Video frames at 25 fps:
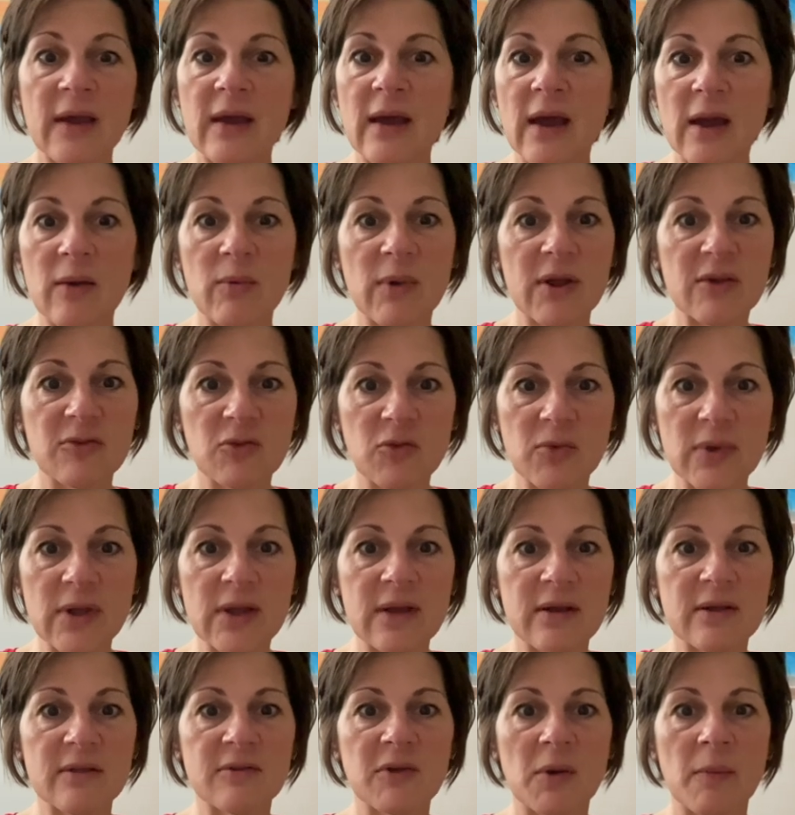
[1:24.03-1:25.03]
I raised 3
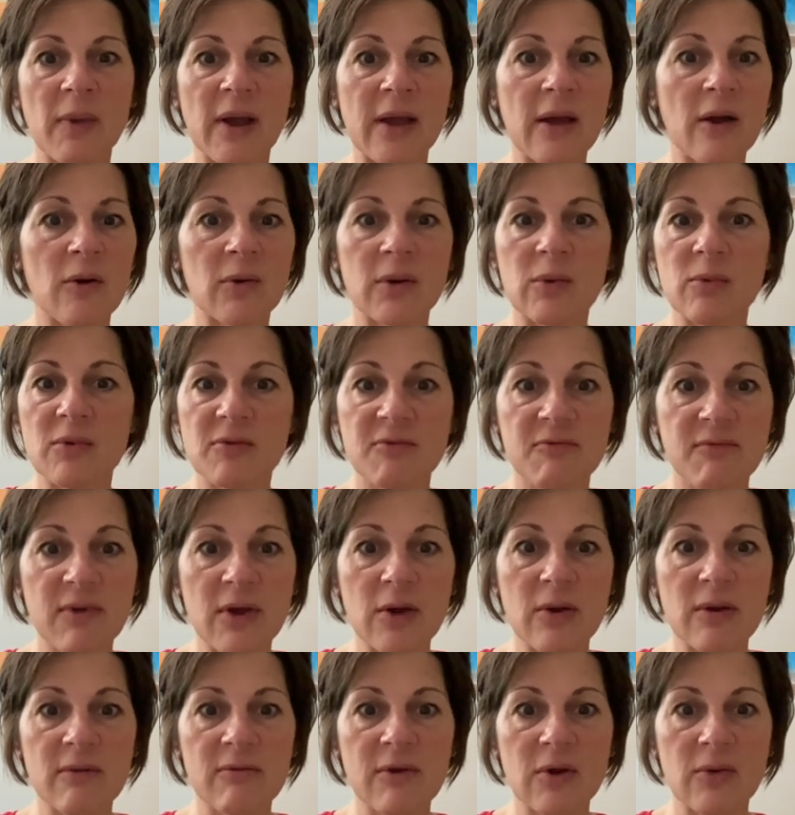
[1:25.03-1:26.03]
kids on my own. It was
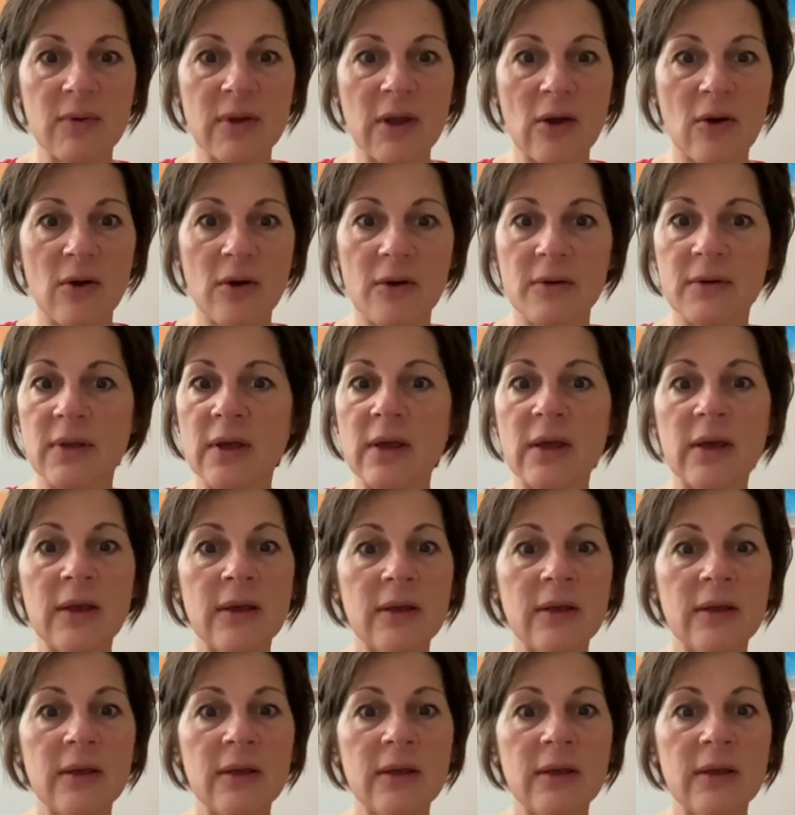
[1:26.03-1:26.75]
very, very hard.